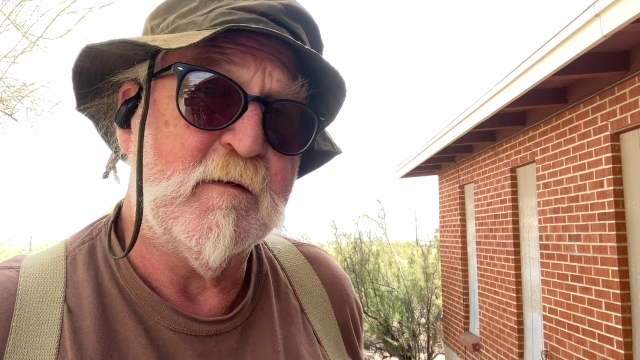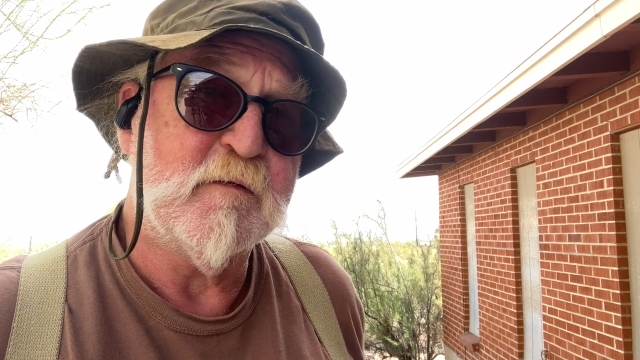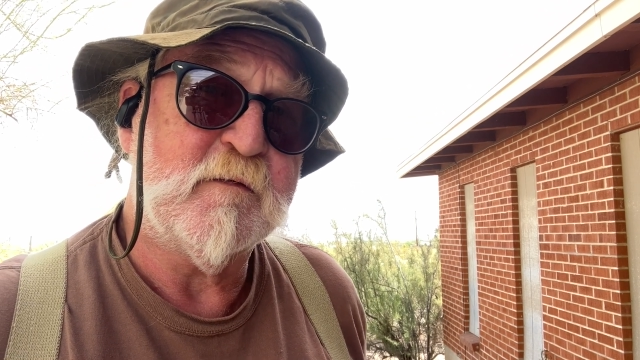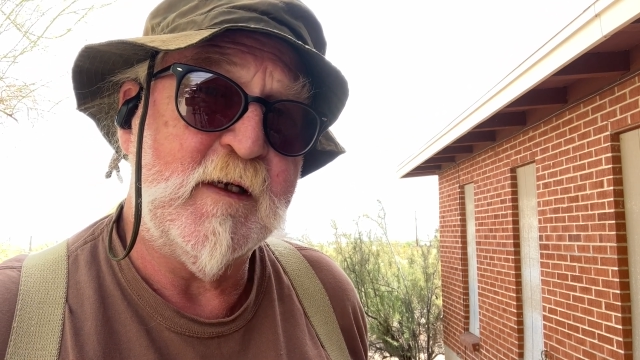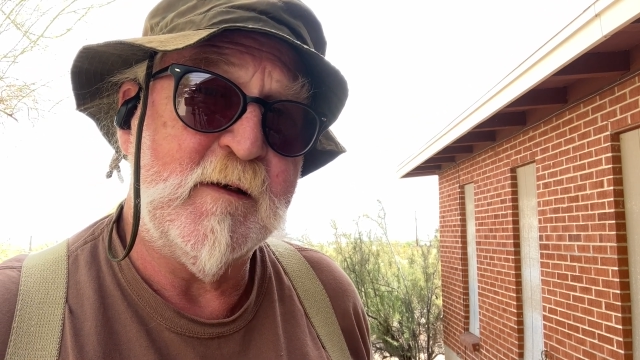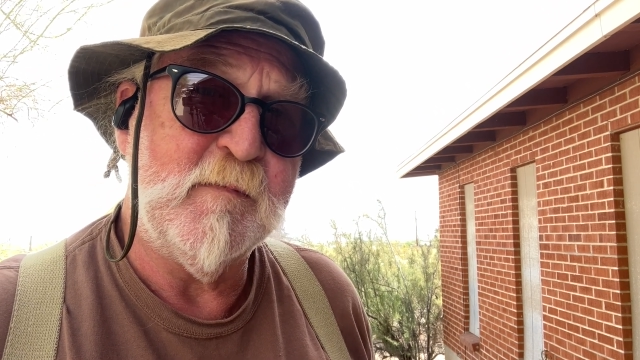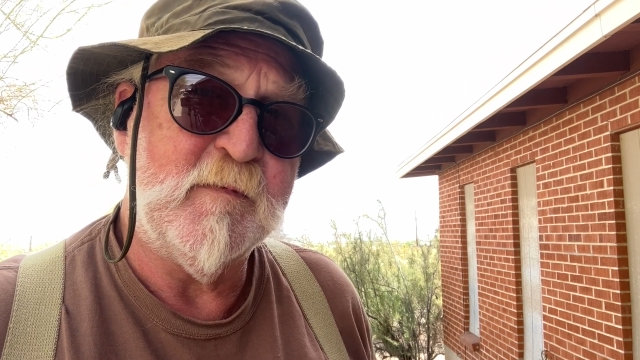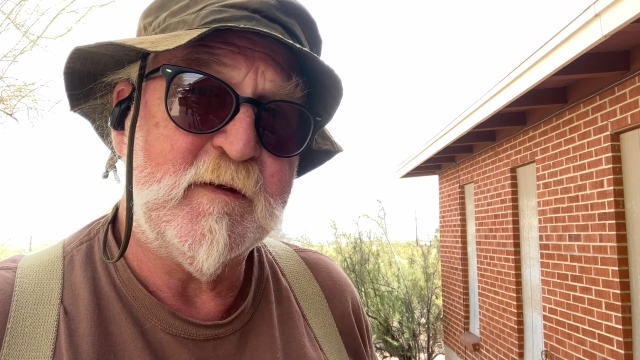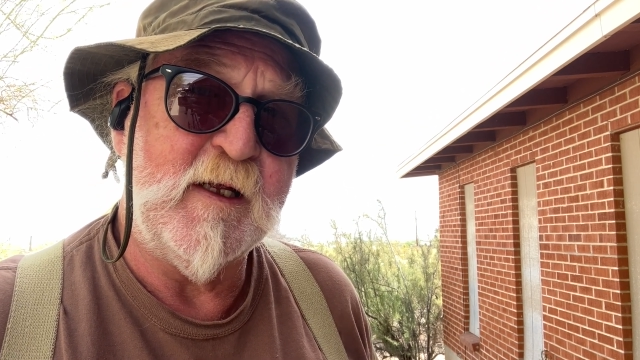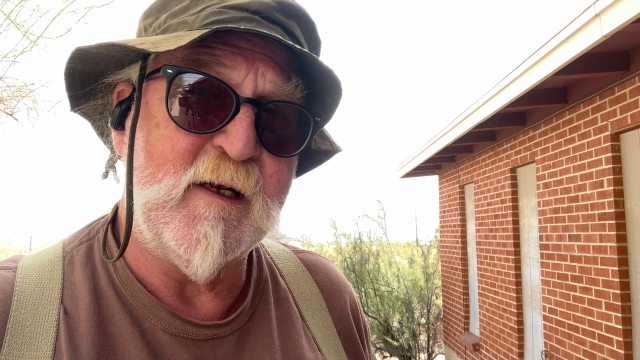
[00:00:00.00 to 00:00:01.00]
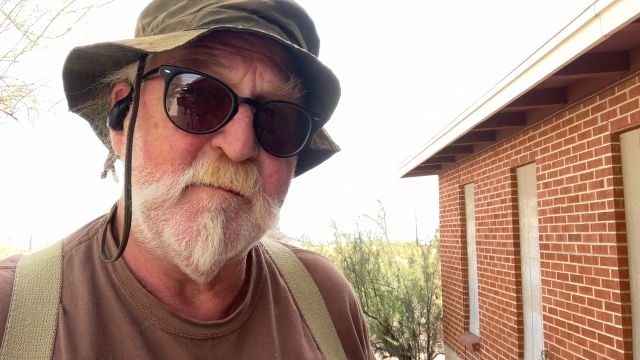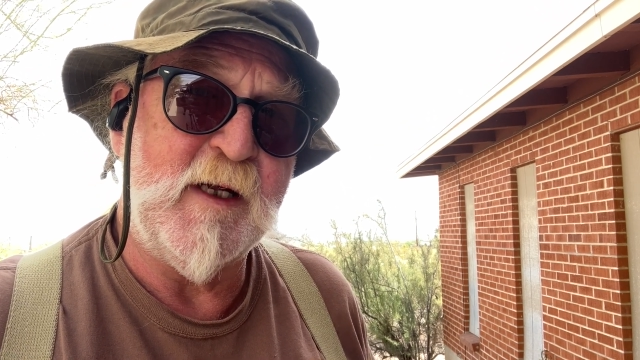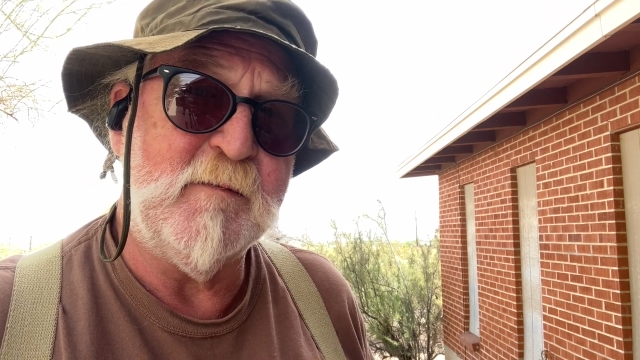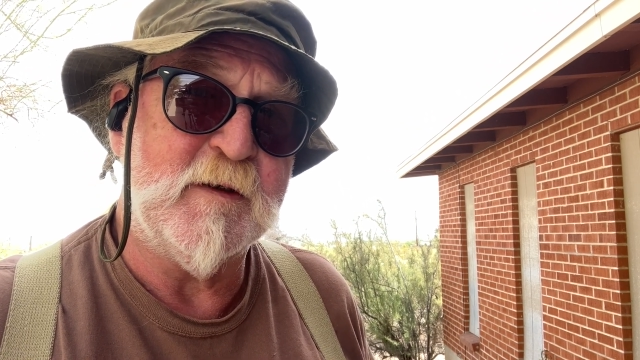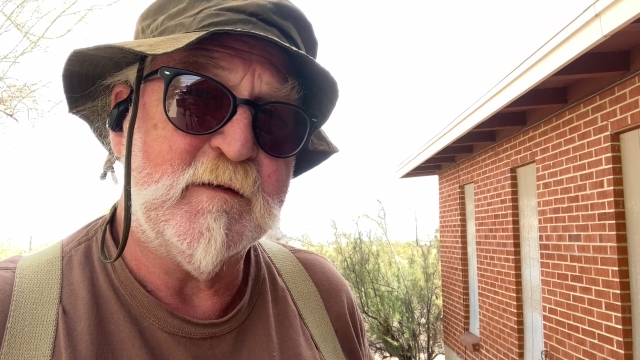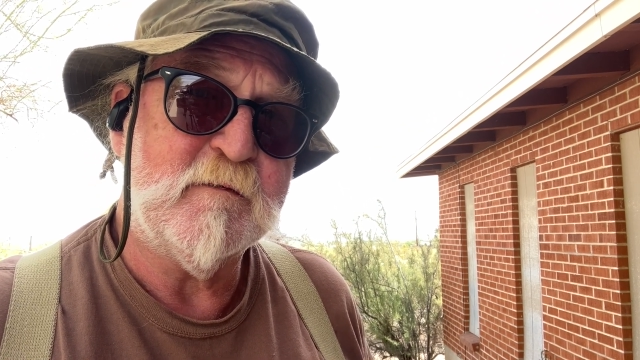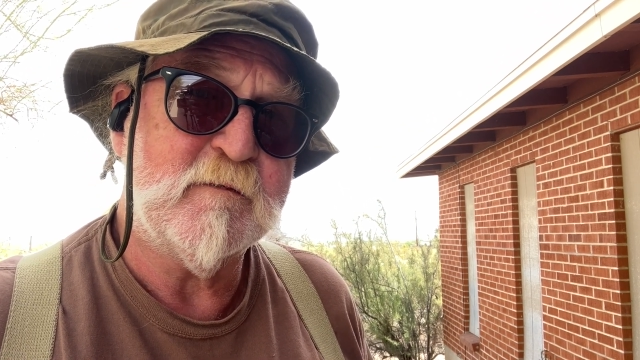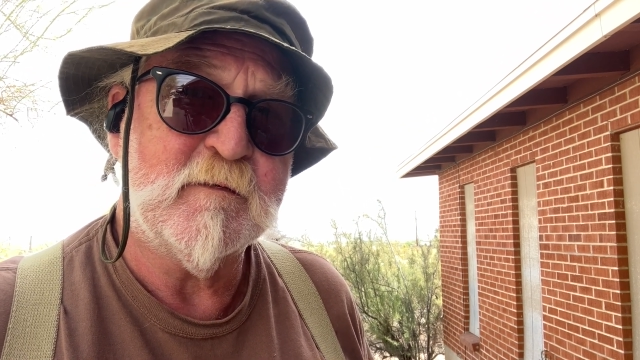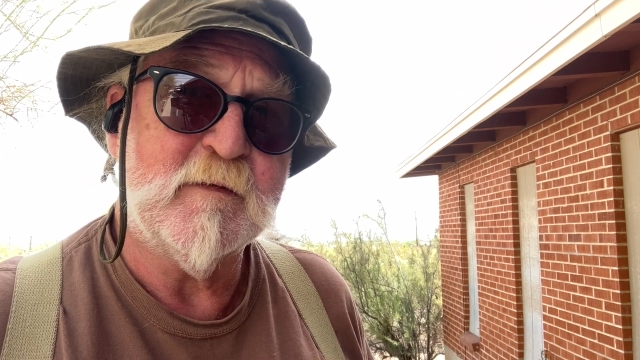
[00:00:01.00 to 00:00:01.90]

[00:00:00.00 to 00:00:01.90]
those 10 amendments